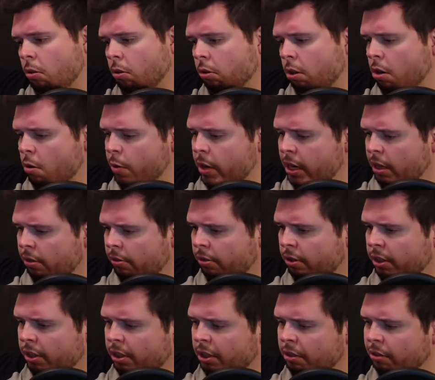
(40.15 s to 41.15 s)

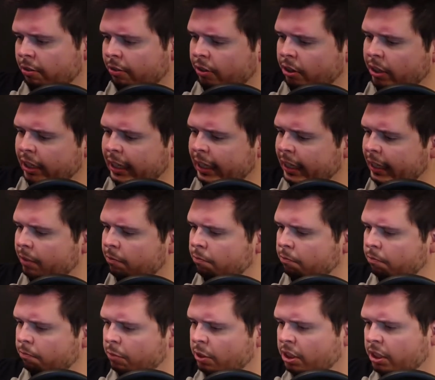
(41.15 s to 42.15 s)
glowing silvery
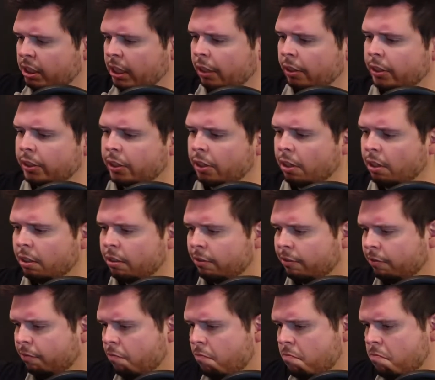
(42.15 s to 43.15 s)
cylinder
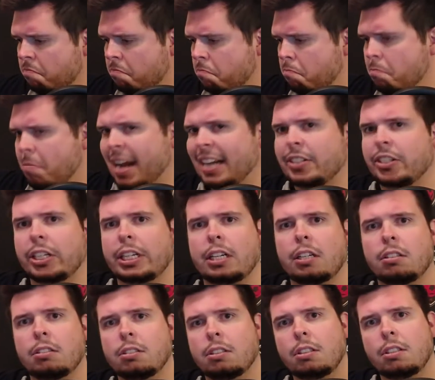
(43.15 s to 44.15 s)
of magic.